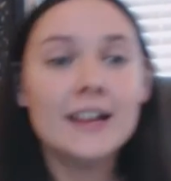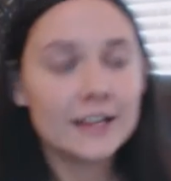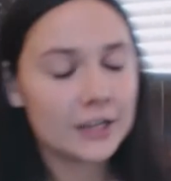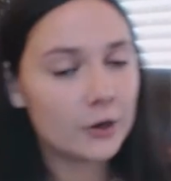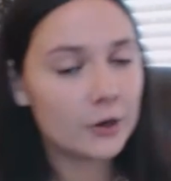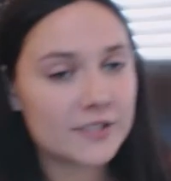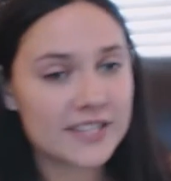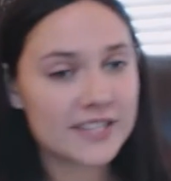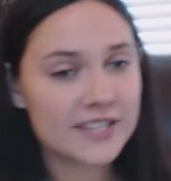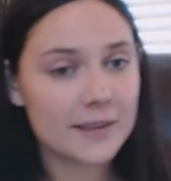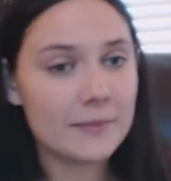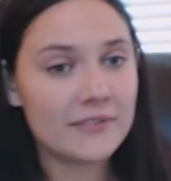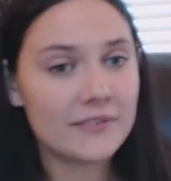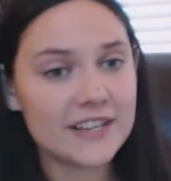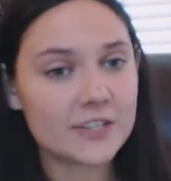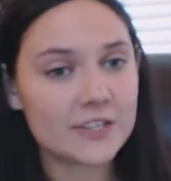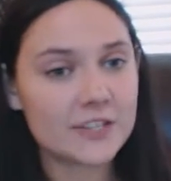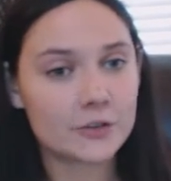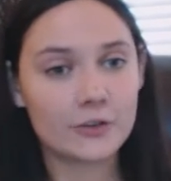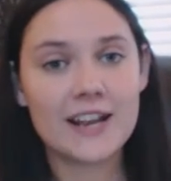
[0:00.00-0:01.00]
You know, some of
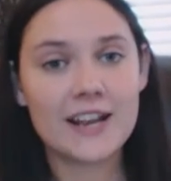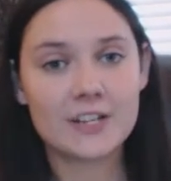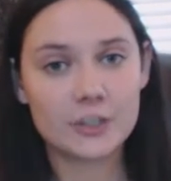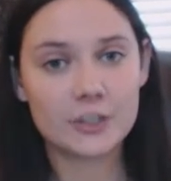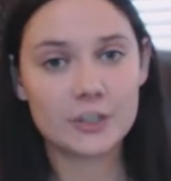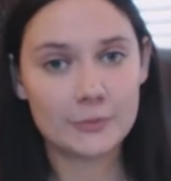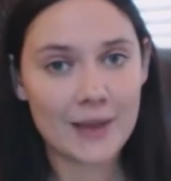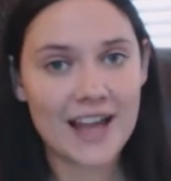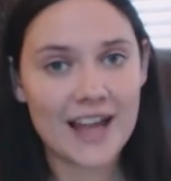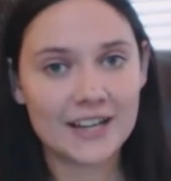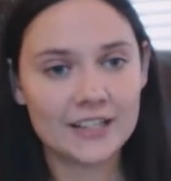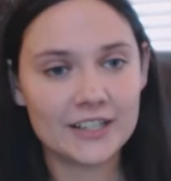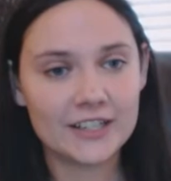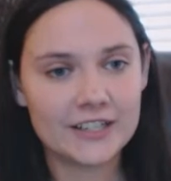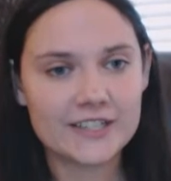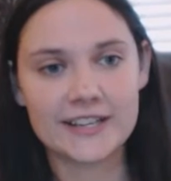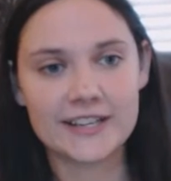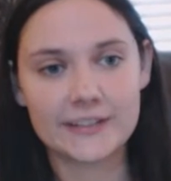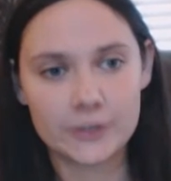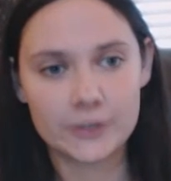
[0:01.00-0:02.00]
these grander
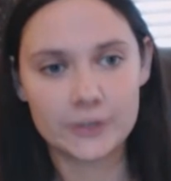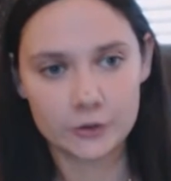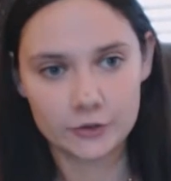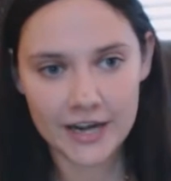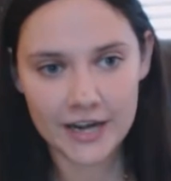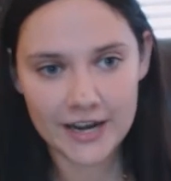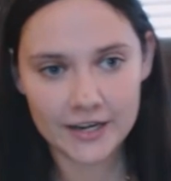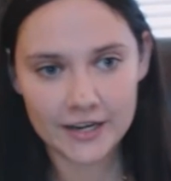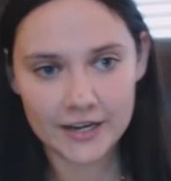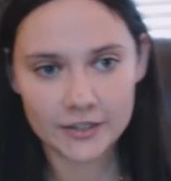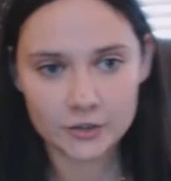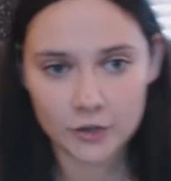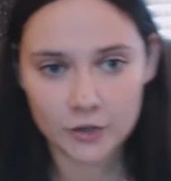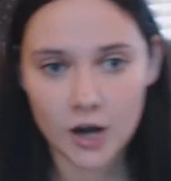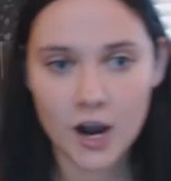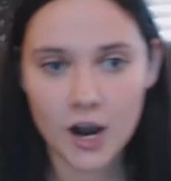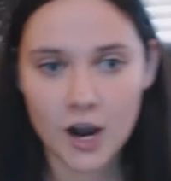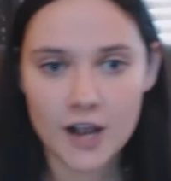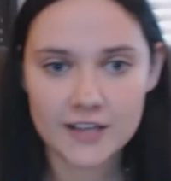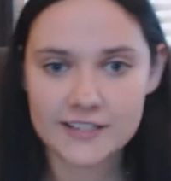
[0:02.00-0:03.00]
patterns, like the Grand
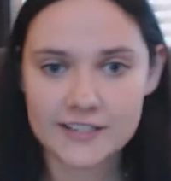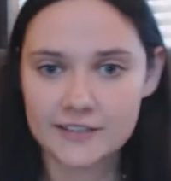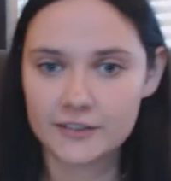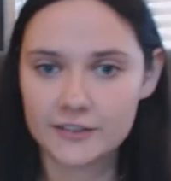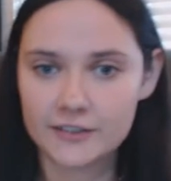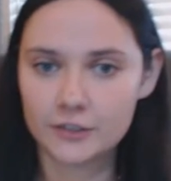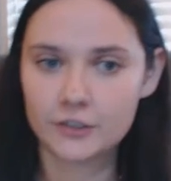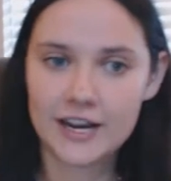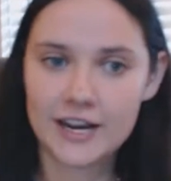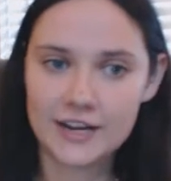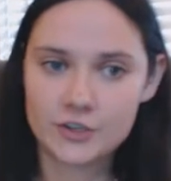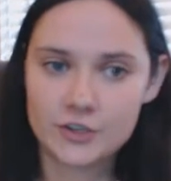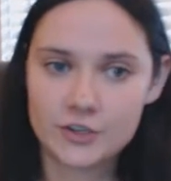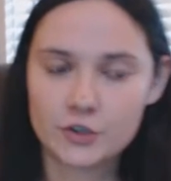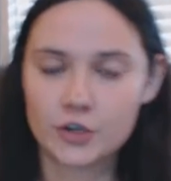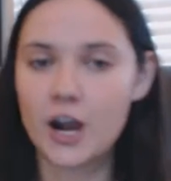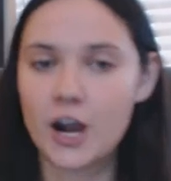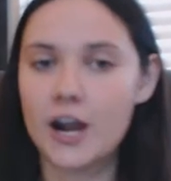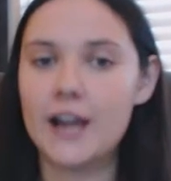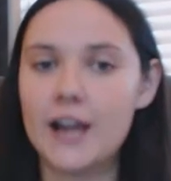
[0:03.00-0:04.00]
Cross and the Grand
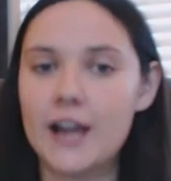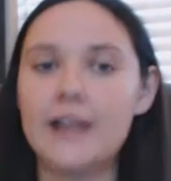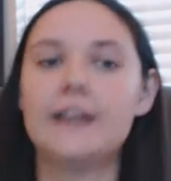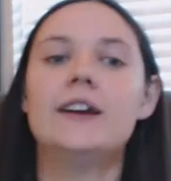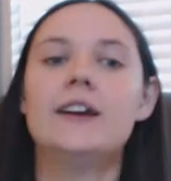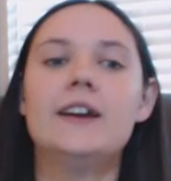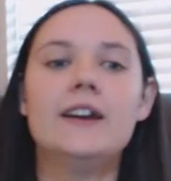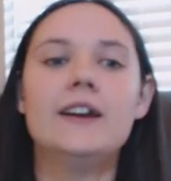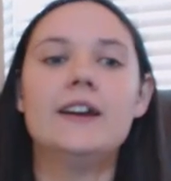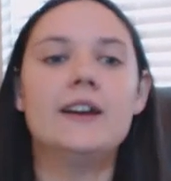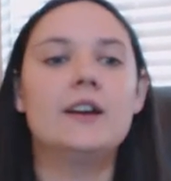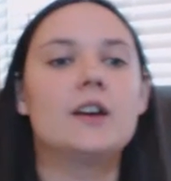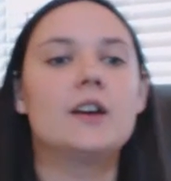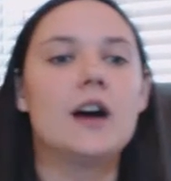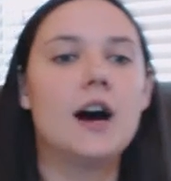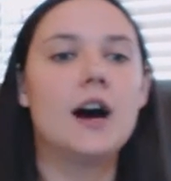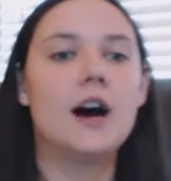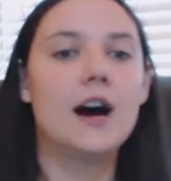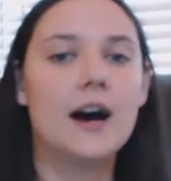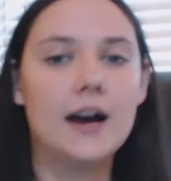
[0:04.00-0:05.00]
Trine,
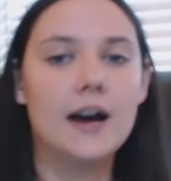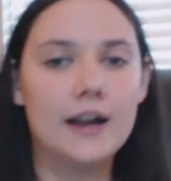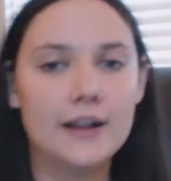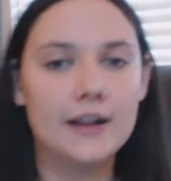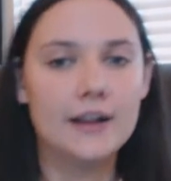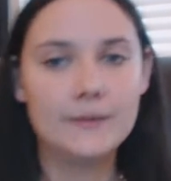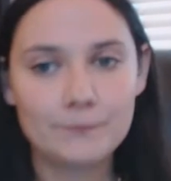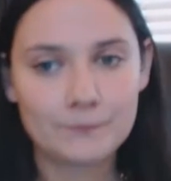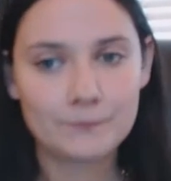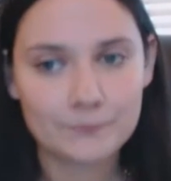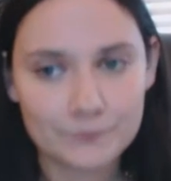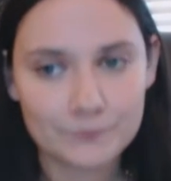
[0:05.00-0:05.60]
uh,